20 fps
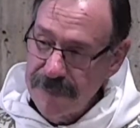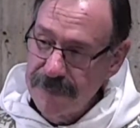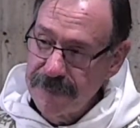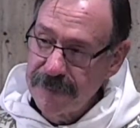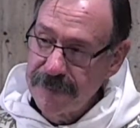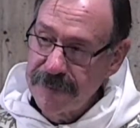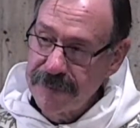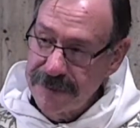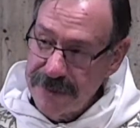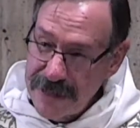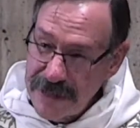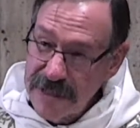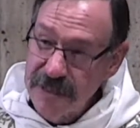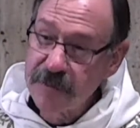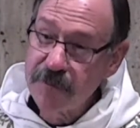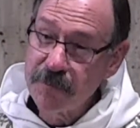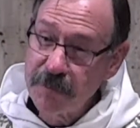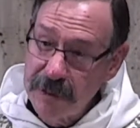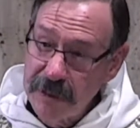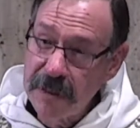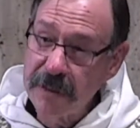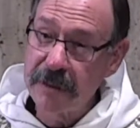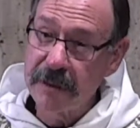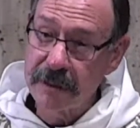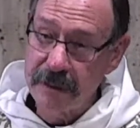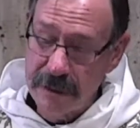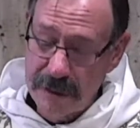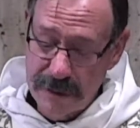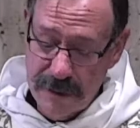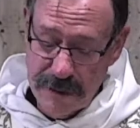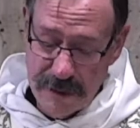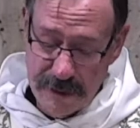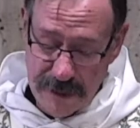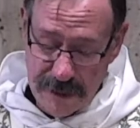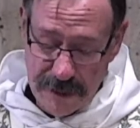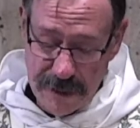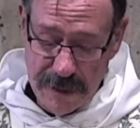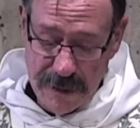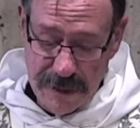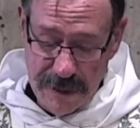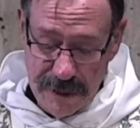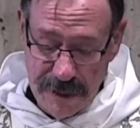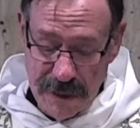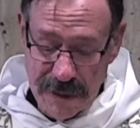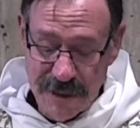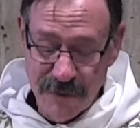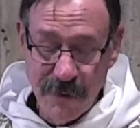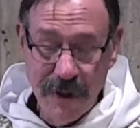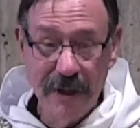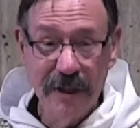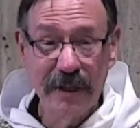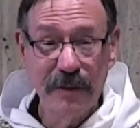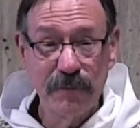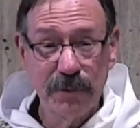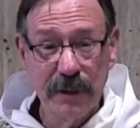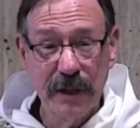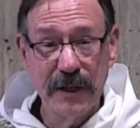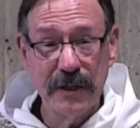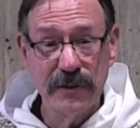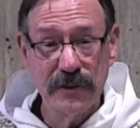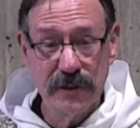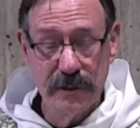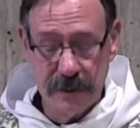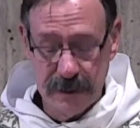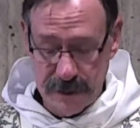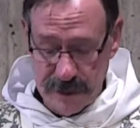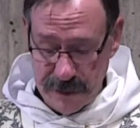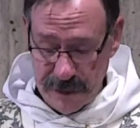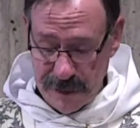There has been a dwelling place,